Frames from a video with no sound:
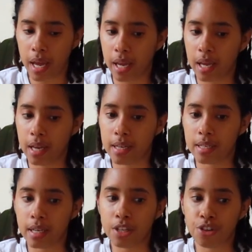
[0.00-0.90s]

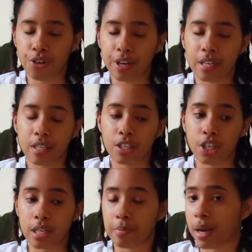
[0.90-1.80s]
and enter into
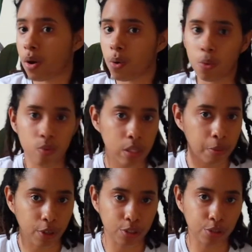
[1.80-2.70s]
just my own
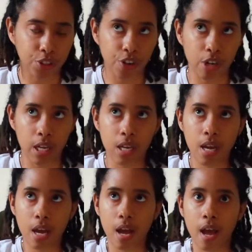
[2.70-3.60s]
spiritual journey.